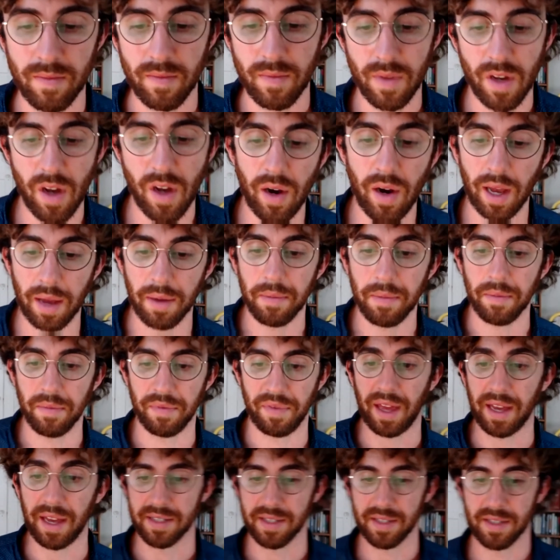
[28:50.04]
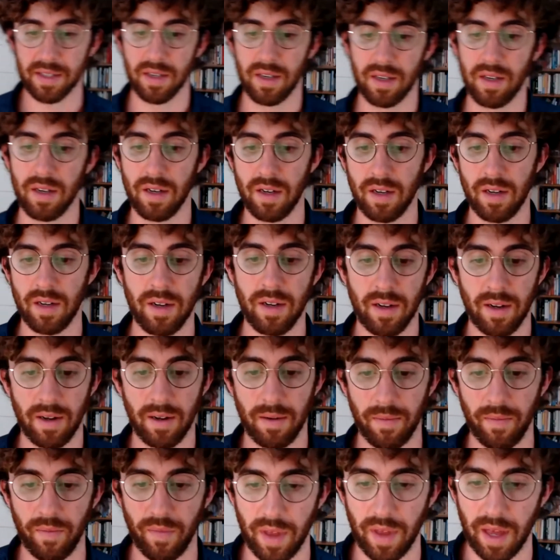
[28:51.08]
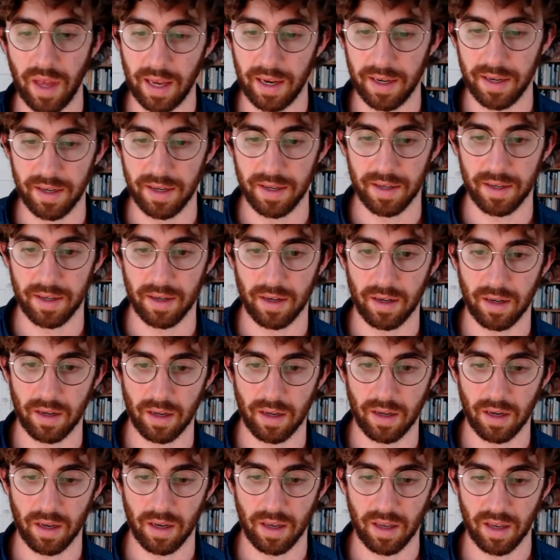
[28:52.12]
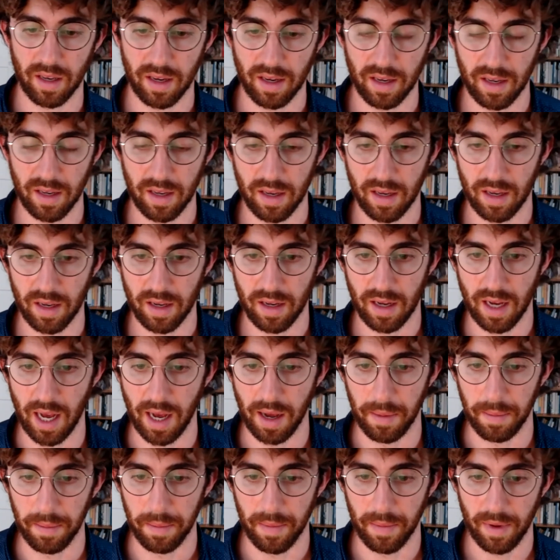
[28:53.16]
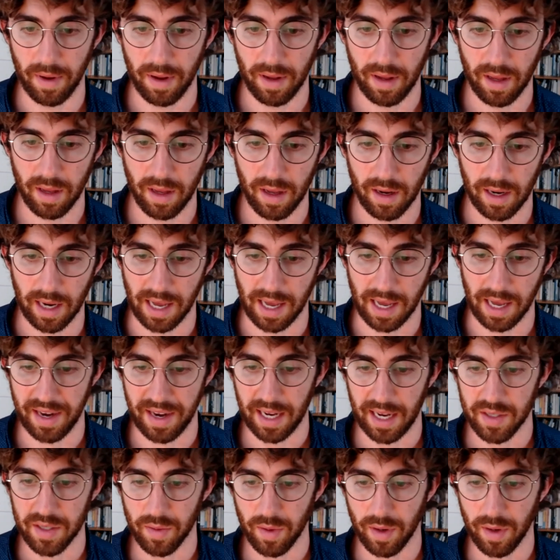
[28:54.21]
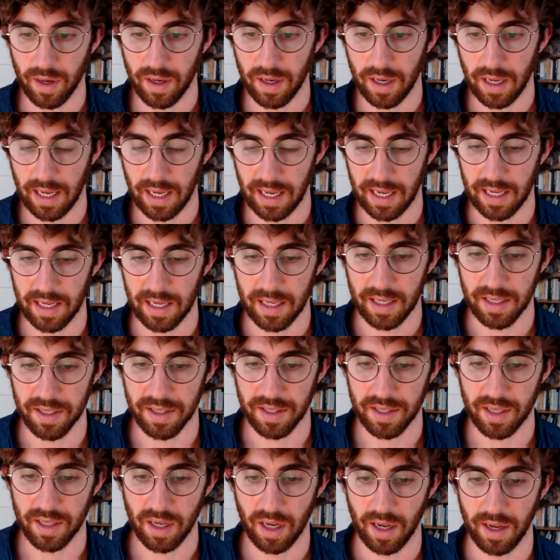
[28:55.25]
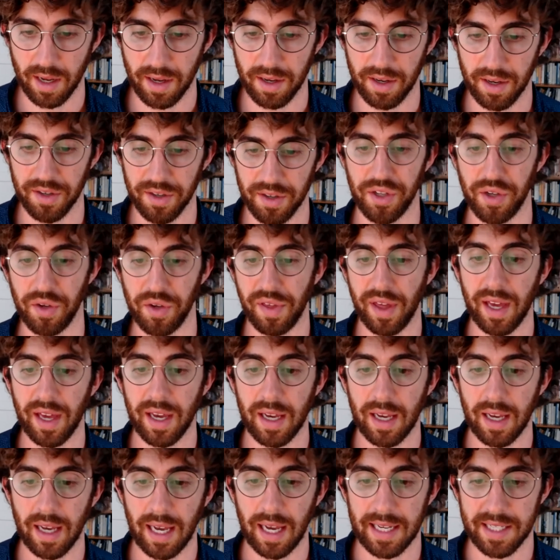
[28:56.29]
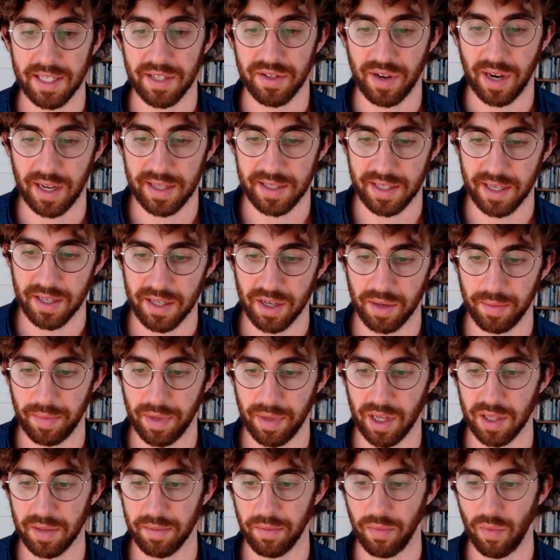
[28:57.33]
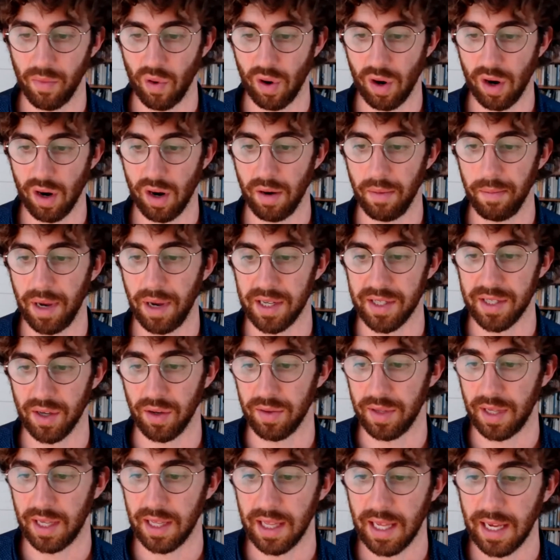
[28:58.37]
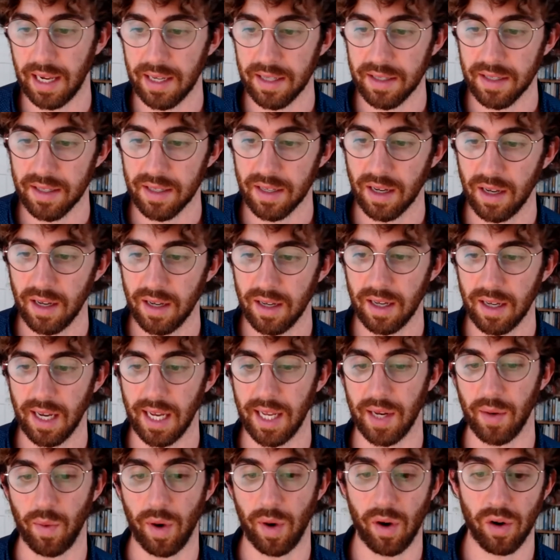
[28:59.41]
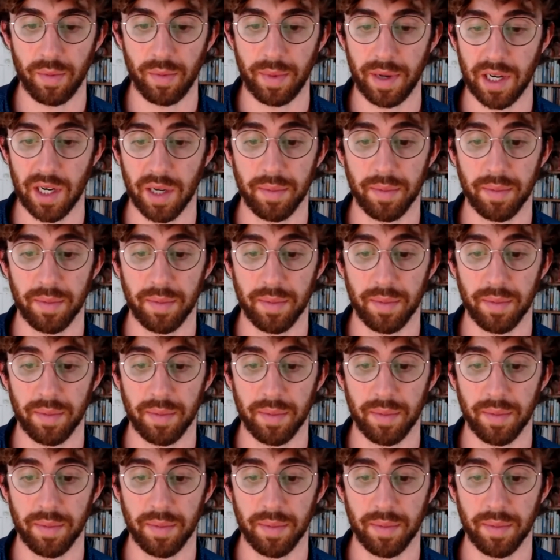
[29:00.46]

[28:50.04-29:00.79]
Okay, thanks. And um, okay, the next one is, do you think AC Transit should build more bus-only lanes, and where would be good